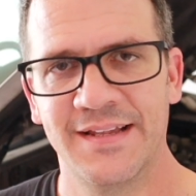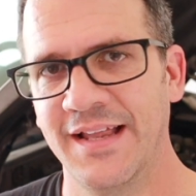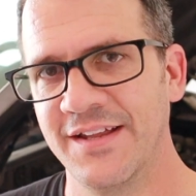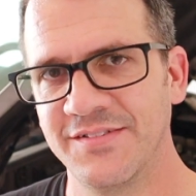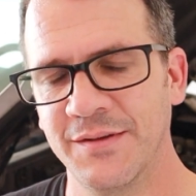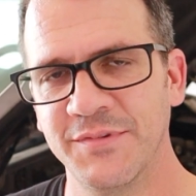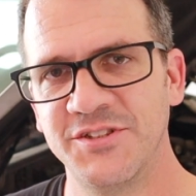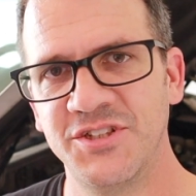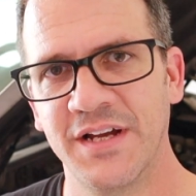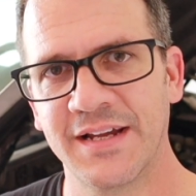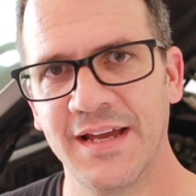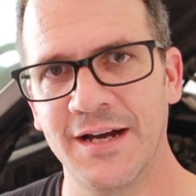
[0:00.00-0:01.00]
that's something to
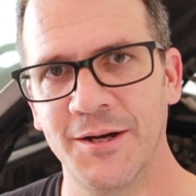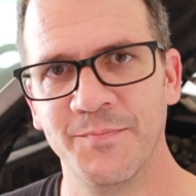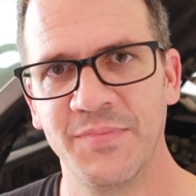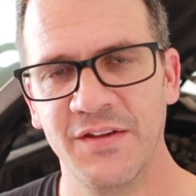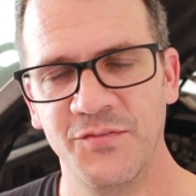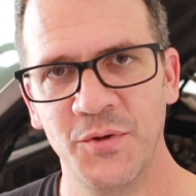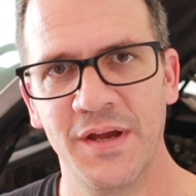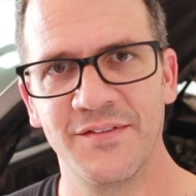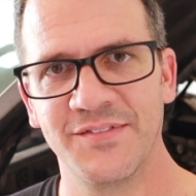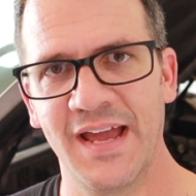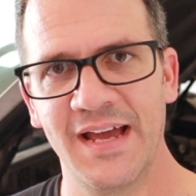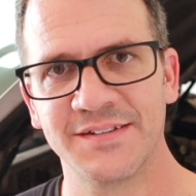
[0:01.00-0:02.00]
check out. If you
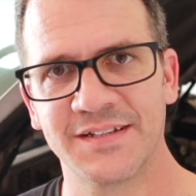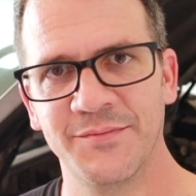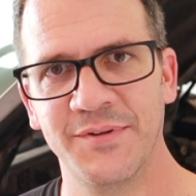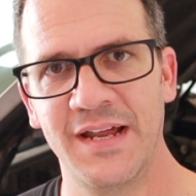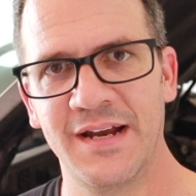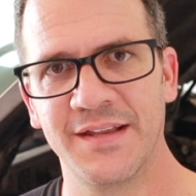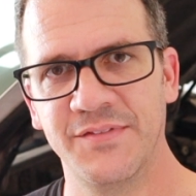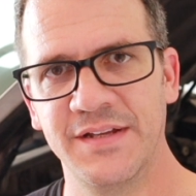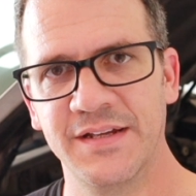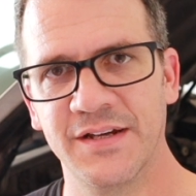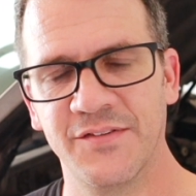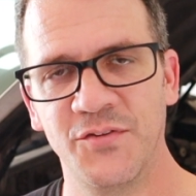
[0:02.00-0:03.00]
have gas coming out of
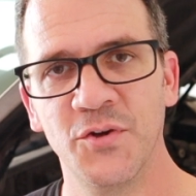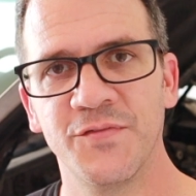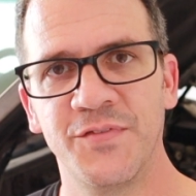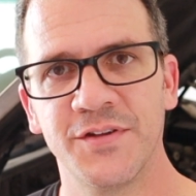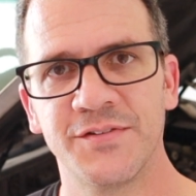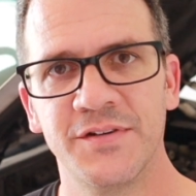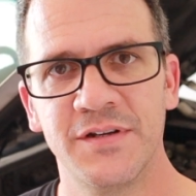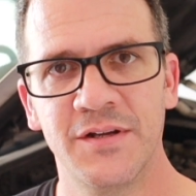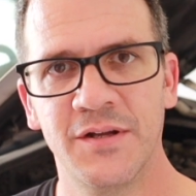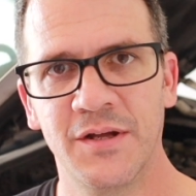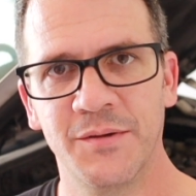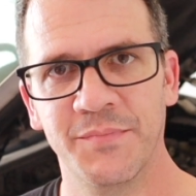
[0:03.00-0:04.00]
the uh, fuel filter,
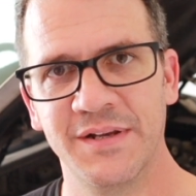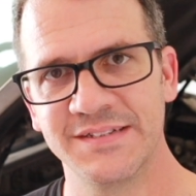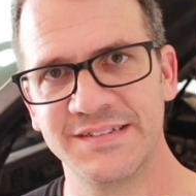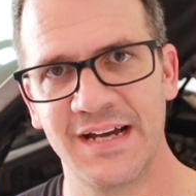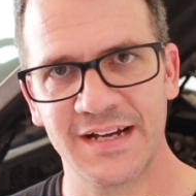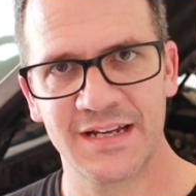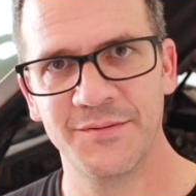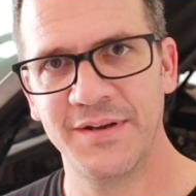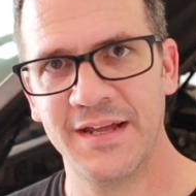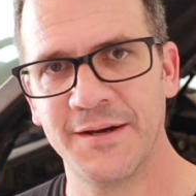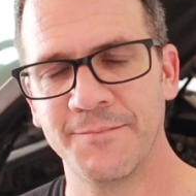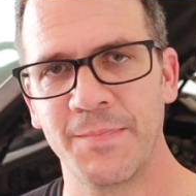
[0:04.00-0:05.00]
but it's not coming
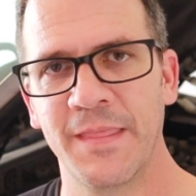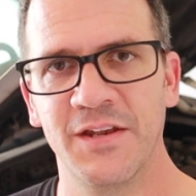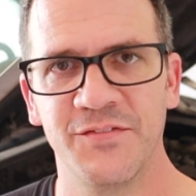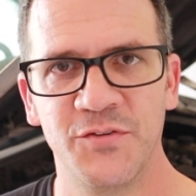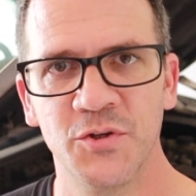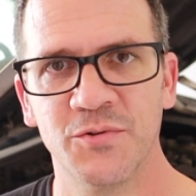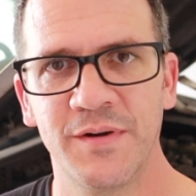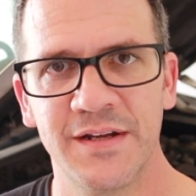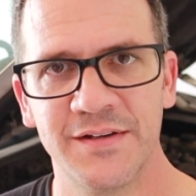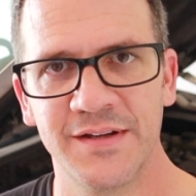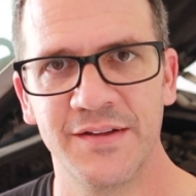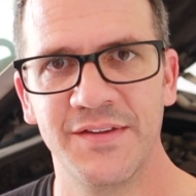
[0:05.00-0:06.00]
out at the fuel
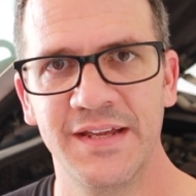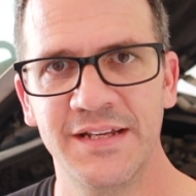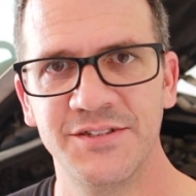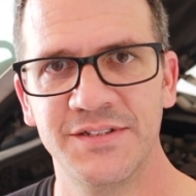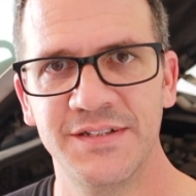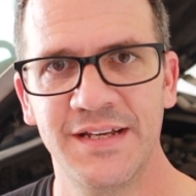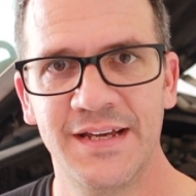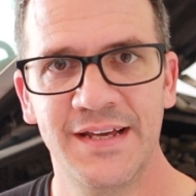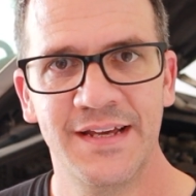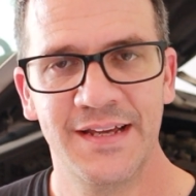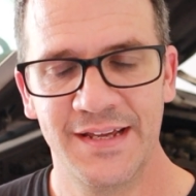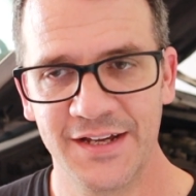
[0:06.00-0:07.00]
rail of the engine,
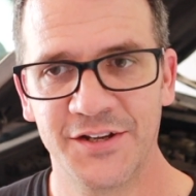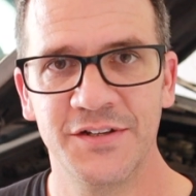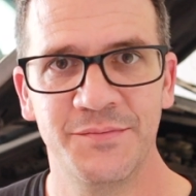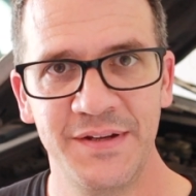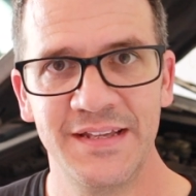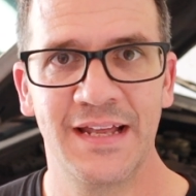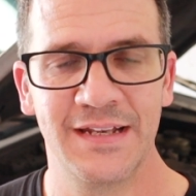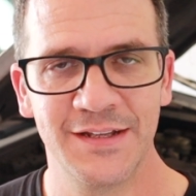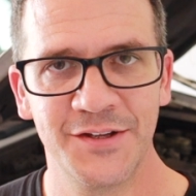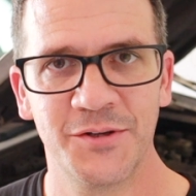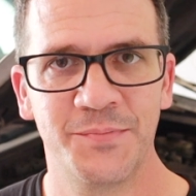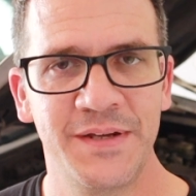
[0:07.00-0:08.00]
it could be that
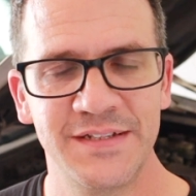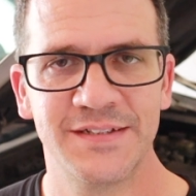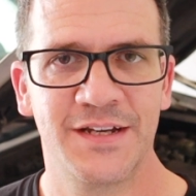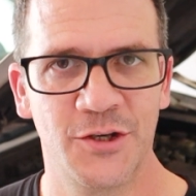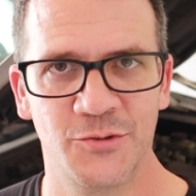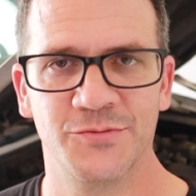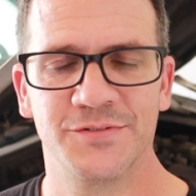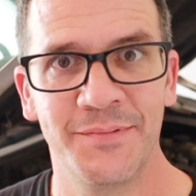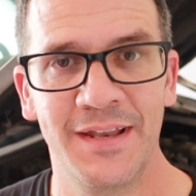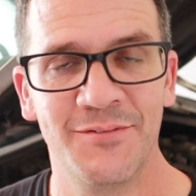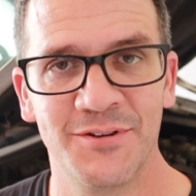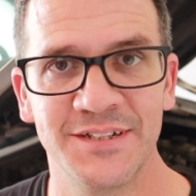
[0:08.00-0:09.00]
little piece of hose. I
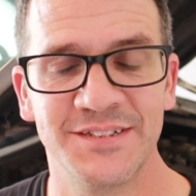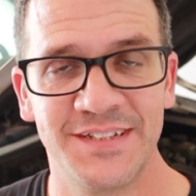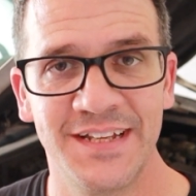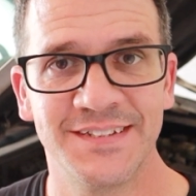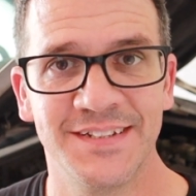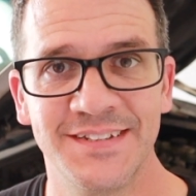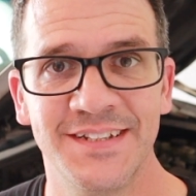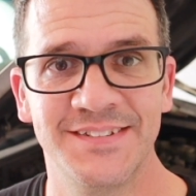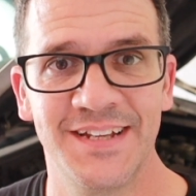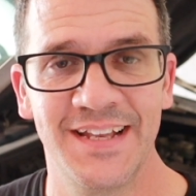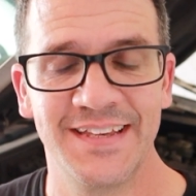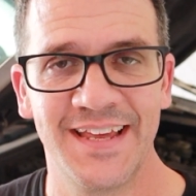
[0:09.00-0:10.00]
mean, that really stinks that's
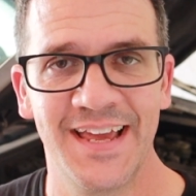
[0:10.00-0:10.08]
inside the